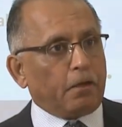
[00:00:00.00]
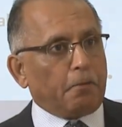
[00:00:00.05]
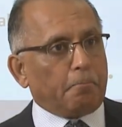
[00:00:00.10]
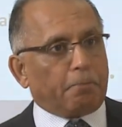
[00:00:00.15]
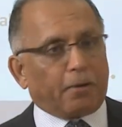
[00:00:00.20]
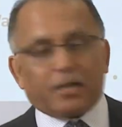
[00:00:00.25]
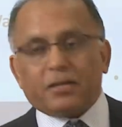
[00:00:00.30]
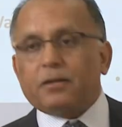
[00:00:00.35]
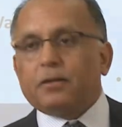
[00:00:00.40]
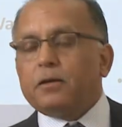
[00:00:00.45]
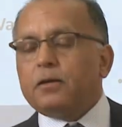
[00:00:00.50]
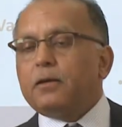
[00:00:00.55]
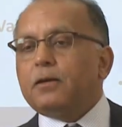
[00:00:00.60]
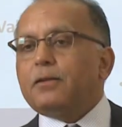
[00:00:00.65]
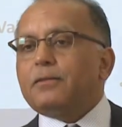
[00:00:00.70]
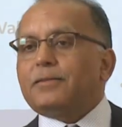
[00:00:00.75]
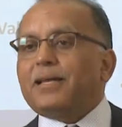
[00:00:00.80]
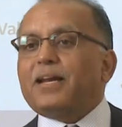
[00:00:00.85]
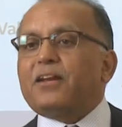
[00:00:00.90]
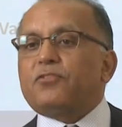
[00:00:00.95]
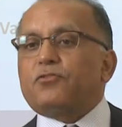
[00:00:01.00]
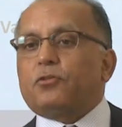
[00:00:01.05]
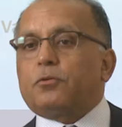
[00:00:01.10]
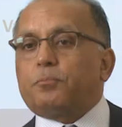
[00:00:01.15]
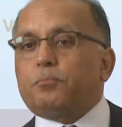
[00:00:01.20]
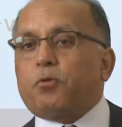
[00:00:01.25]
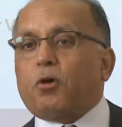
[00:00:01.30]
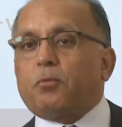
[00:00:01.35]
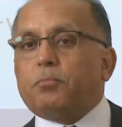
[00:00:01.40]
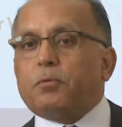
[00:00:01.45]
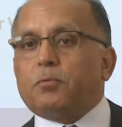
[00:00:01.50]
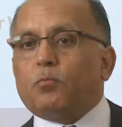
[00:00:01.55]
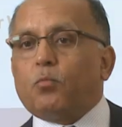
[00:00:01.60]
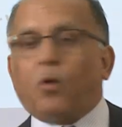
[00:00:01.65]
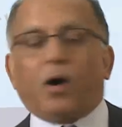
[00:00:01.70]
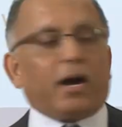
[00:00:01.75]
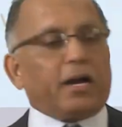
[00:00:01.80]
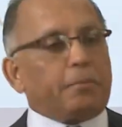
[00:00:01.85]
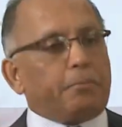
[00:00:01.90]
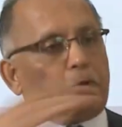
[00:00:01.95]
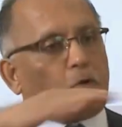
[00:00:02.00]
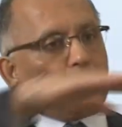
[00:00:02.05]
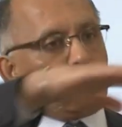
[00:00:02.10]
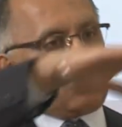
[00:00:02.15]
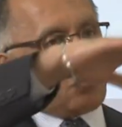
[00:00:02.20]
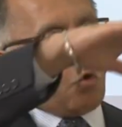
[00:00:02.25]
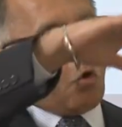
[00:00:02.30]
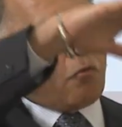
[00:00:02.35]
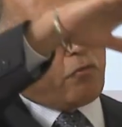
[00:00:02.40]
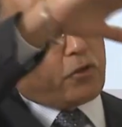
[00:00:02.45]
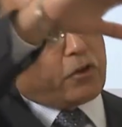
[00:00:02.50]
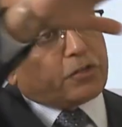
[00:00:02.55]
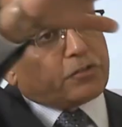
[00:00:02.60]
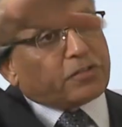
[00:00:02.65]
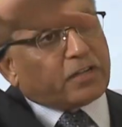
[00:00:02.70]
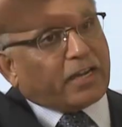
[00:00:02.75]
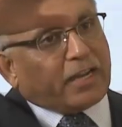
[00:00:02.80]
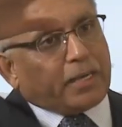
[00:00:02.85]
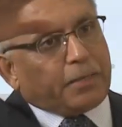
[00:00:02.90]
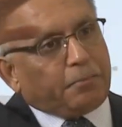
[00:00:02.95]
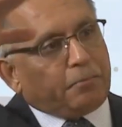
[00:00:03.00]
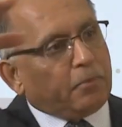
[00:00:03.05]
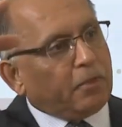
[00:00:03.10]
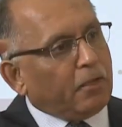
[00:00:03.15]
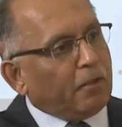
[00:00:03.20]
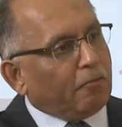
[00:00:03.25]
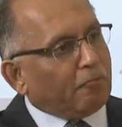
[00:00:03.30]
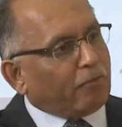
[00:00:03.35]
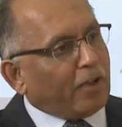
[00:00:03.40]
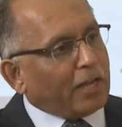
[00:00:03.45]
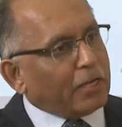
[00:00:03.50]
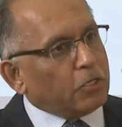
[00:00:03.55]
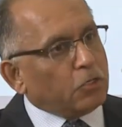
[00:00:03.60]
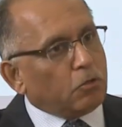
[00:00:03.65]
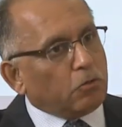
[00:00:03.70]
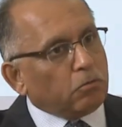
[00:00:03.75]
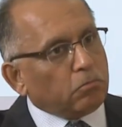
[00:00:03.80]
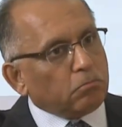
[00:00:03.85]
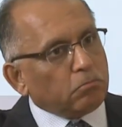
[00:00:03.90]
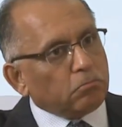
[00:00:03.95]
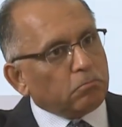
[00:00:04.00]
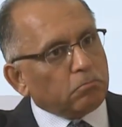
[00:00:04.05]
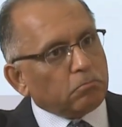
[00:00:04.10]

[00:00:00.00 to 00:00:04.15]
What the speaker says: But that is the problem. Why? Because over a time, value